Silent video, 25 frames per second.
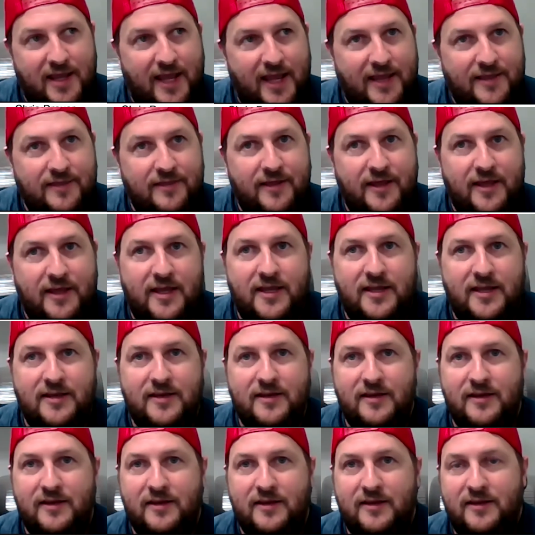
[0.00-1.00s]
And
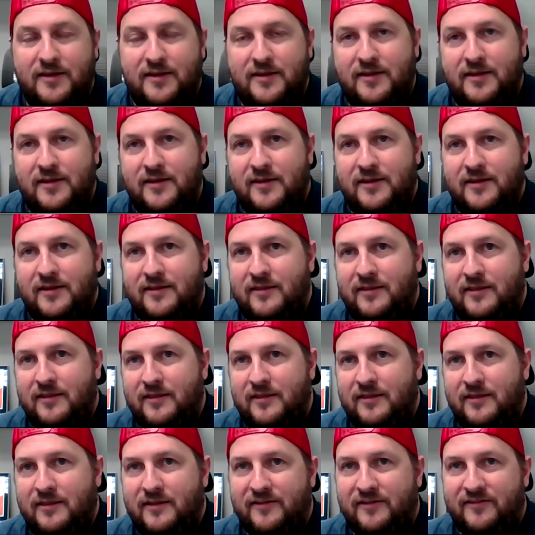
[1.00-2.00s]
then
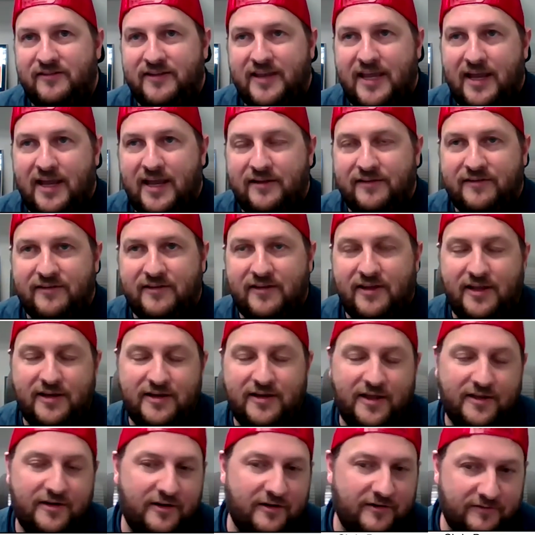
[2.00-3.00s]
this counts
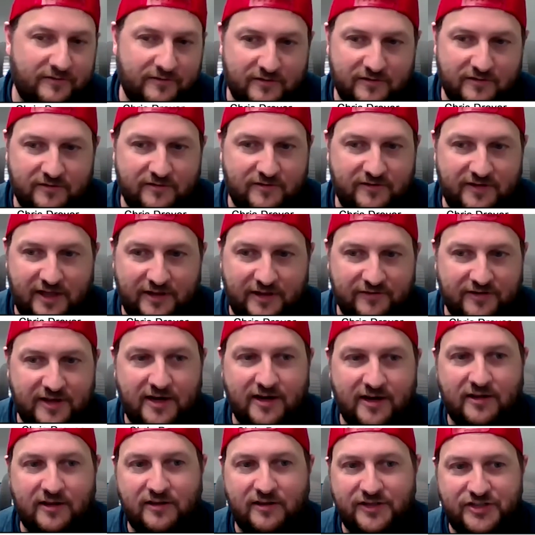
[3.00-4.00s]
another sounds
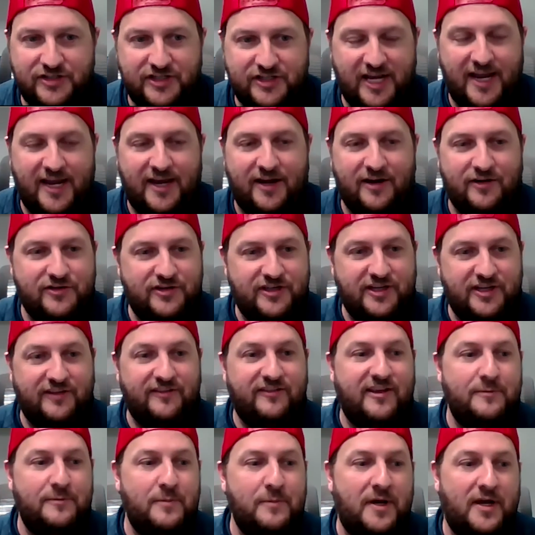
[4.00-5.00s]
kind of cliche or
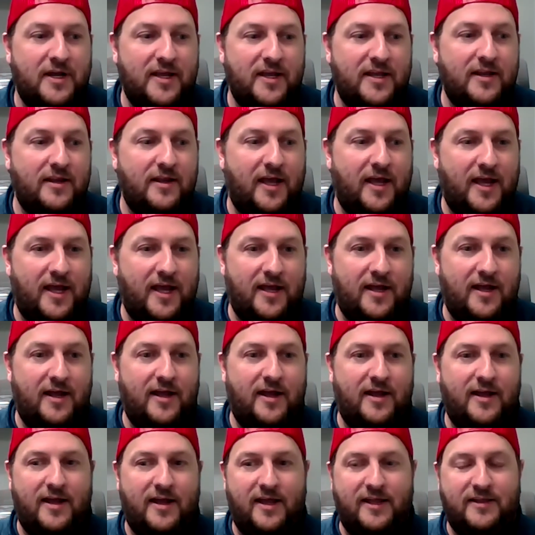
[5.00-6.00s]
cheesy, but
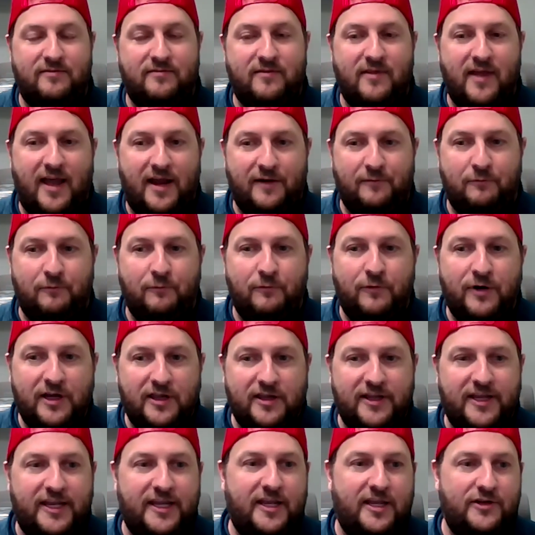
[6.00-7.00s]
I, I
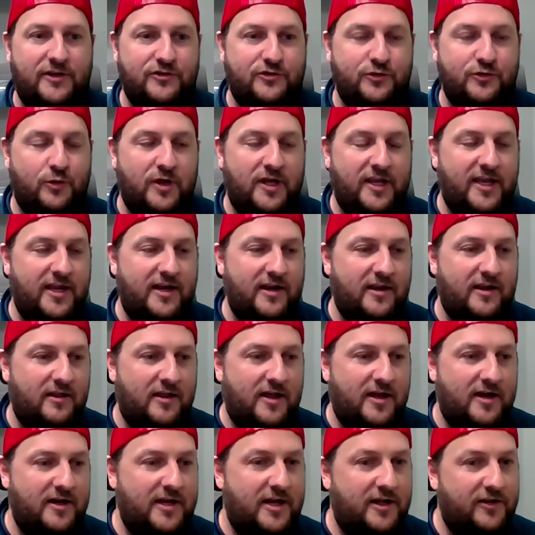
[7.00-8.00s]
really enjoy getting a
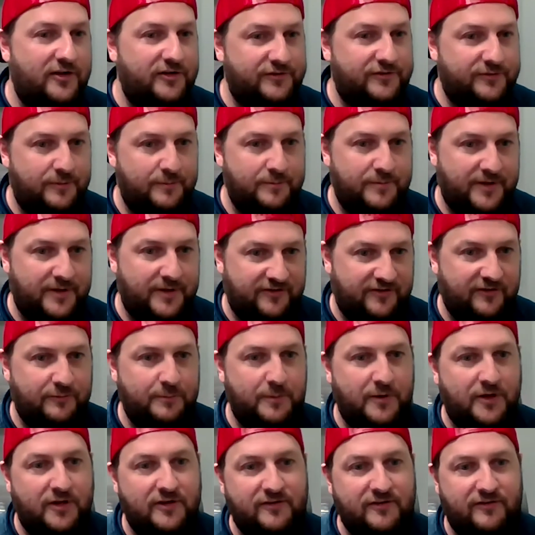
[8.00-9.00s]
lot of knowledge from business
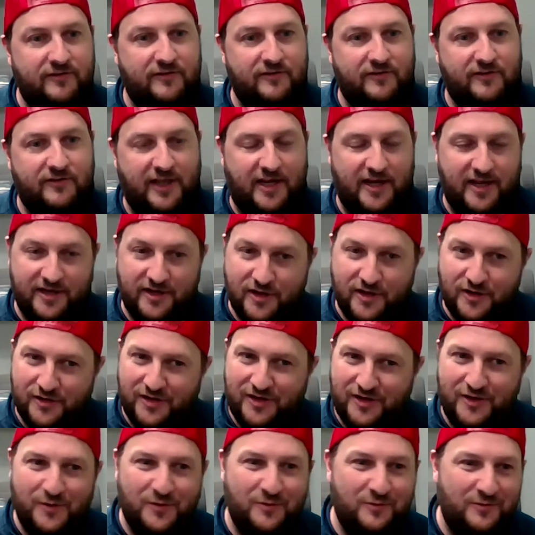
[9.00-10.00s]
books. And I know
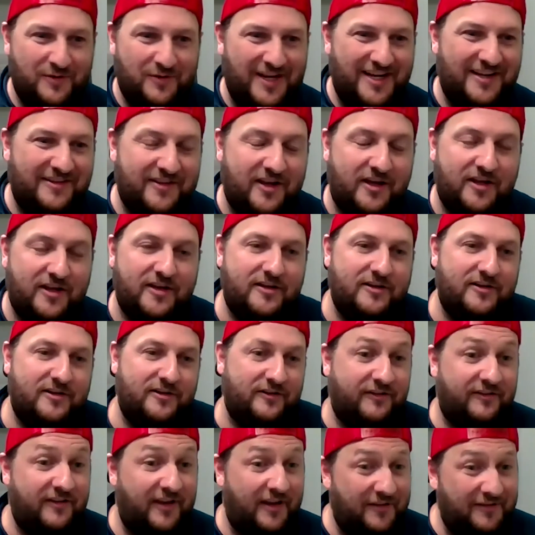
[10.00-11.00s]
you read a ton
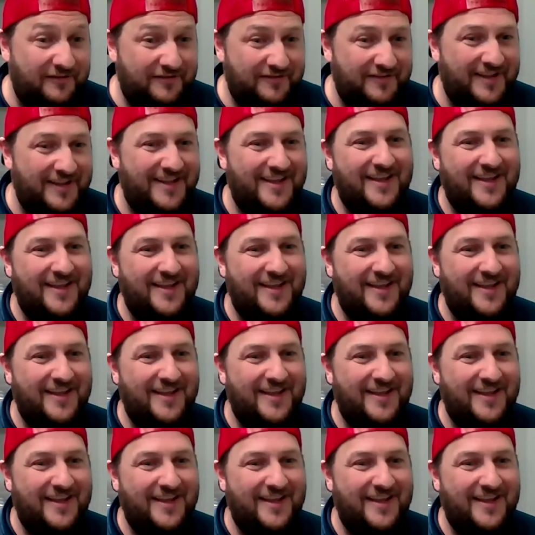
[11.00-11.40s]
yourself.